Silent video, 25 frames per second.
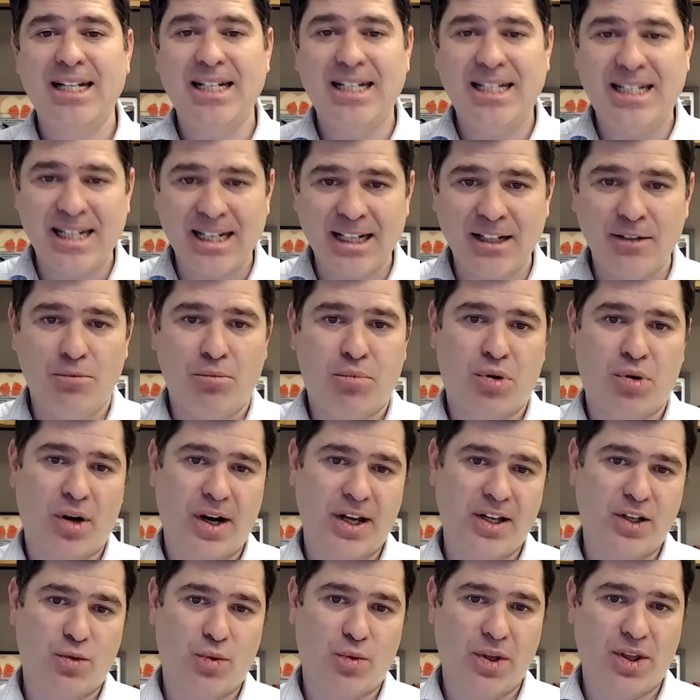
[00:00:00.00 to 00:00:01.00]
did
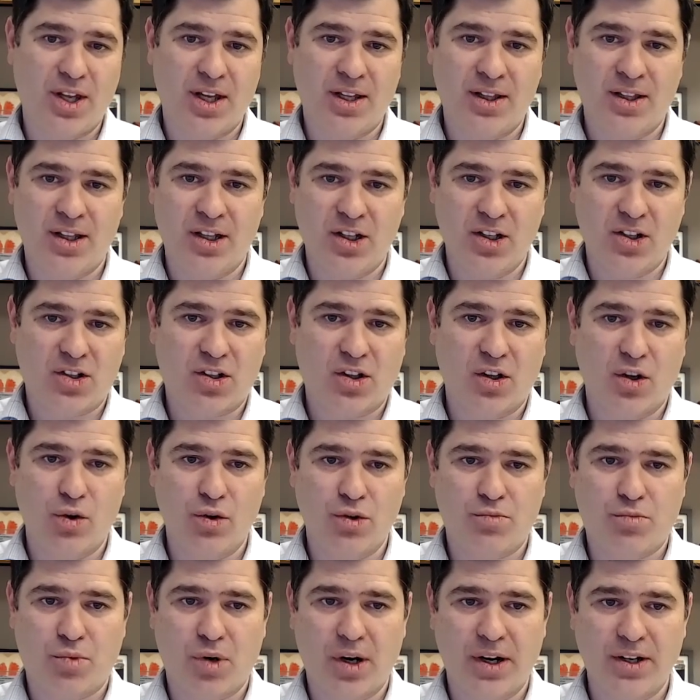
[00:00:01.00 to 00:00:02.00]
price within the
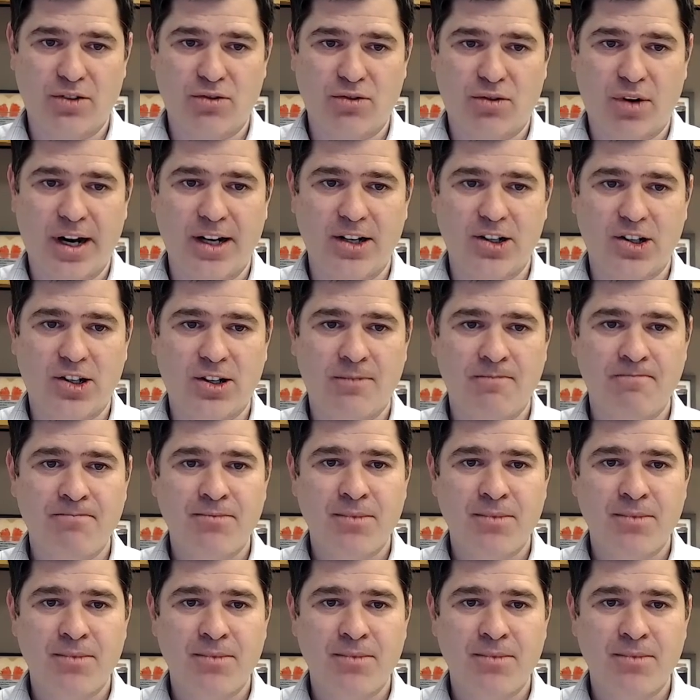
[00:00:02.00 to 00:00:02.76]
disclosed price range.